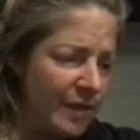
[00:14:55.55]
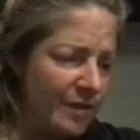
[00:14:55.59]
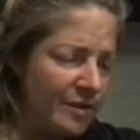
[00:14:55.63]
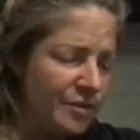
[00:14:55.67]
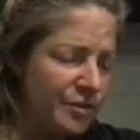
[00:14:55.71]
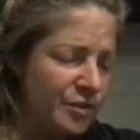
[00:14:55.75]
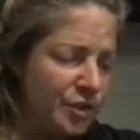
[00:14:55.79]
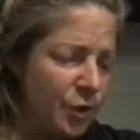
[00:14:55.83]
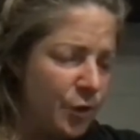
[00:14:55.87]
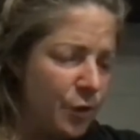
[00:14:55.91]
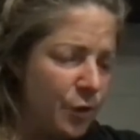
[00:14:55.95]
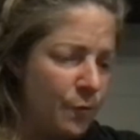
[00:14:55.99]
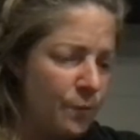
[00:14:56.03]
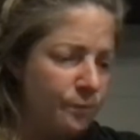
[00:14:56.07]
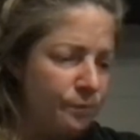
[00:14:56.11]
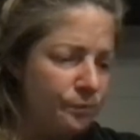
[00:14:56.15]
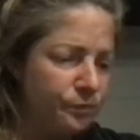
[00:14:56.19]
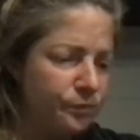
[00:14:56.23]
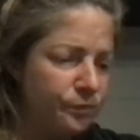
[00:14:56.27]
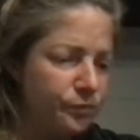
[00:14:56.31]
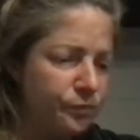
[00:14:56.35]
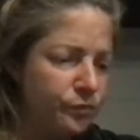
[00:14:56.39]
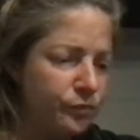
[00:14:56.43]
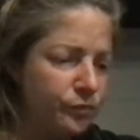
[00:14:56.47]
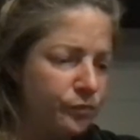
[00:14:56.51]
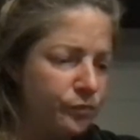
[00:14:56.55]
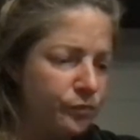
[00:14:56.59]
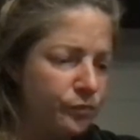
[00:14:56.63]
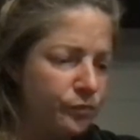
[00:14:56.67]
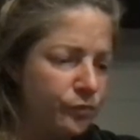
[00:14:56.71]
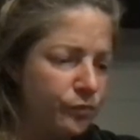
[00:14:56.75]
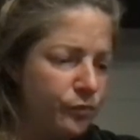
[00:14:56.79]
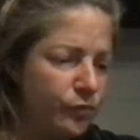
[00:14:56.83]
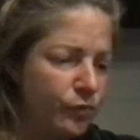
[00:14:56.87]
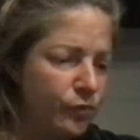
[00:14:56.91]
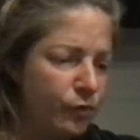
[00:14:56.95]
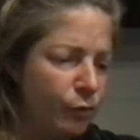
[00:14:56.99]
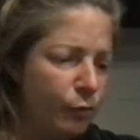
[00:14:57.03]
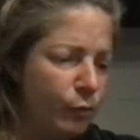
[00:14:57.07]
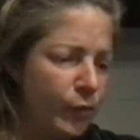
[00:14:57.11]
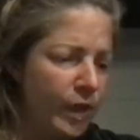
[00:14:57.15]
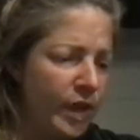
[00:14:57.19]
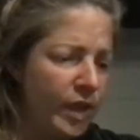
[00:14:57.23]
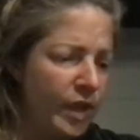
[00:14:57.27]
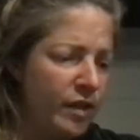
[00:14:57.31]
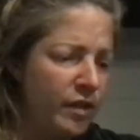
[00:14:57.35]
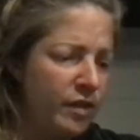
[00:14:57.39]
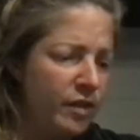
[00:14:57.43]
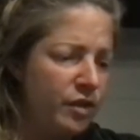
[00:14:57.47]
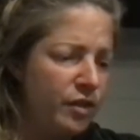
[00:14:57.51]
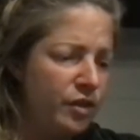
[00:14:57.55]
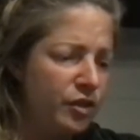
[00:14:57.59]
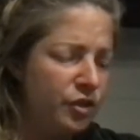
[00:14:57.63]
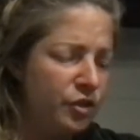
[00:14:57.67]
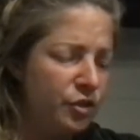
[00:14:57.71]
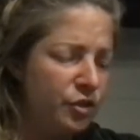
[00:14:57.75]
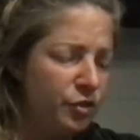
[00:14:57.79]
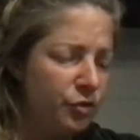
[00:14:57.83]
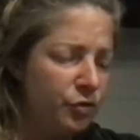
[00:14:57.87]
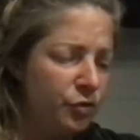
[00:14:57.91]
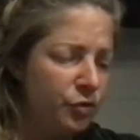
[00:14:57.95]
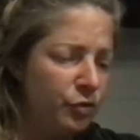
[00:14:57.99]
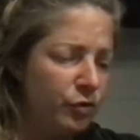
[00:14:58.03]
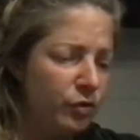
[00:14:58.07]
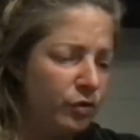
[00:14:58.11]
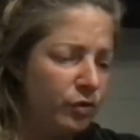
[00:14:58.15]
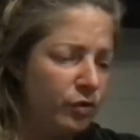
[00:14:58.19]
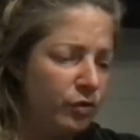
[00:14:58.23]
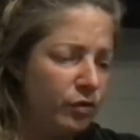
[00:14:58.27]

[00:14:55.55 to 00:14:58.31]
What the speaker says: So when you